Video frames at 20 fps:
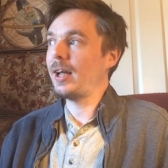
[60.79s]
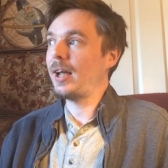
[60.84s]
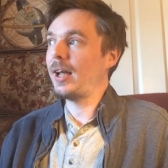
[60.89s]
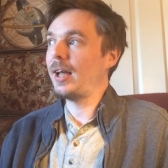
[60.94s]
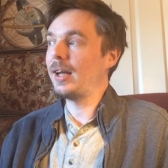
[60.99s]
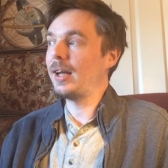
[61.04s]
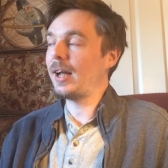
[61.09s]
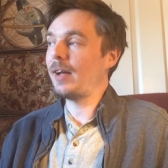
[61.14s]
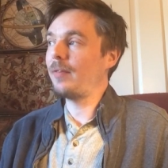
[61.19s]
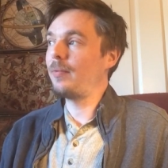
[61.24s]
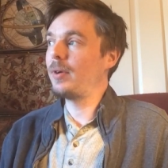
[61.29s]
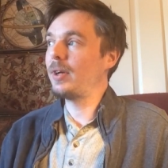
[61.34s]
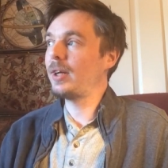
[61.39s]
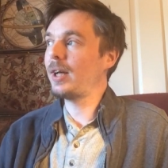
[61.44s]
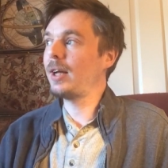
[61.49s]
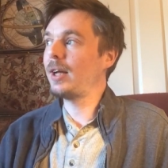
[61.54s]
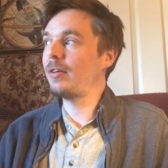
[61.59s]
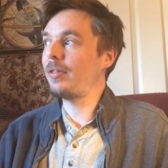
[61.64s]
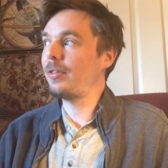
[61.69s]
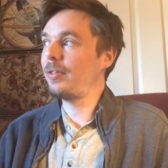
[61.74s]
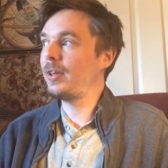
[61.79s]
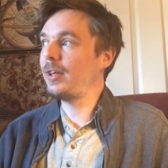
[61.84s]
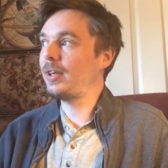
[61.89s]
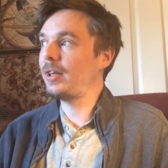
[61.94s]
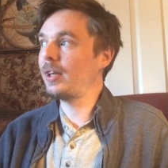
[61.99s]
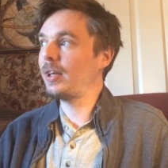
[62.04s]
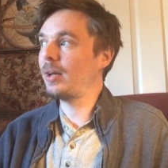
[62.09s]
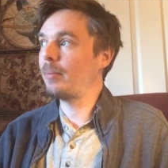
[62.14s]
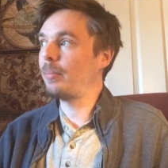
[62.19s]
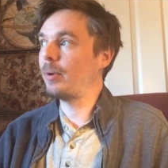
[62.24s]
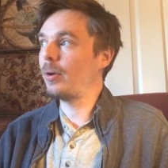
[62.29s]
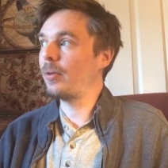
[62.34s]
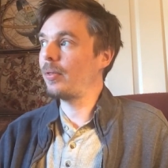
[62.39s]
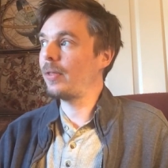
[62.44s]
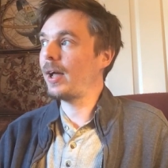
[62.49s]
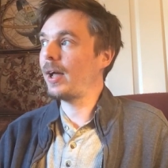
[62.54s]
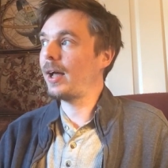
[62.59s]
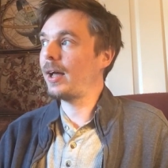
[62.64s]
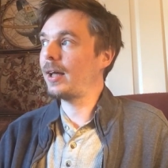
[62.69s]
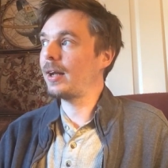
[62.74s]
And I've been kind of thinking about
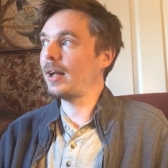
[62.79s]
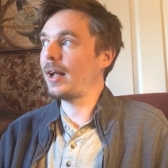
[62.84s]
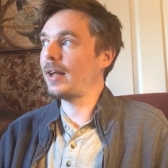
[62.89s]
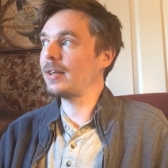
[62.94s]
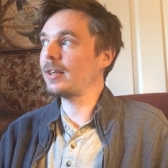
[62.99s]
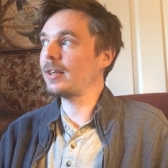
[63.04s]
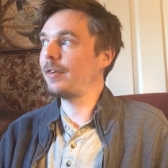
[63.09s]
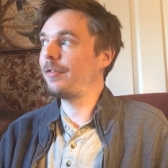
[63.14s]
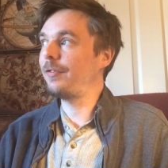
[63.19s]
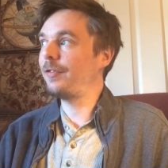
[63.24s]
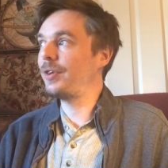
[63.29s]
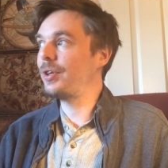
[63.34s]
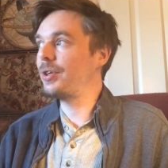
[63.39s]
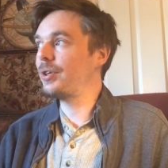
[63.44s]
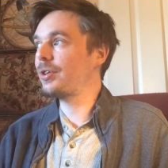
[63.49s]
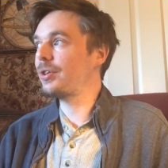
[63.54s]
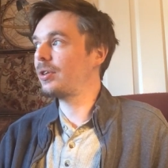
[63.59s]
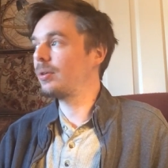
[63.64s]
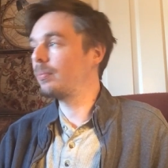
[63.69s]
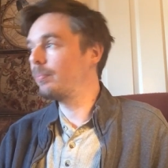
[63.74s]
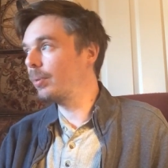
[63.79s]
that as I finish the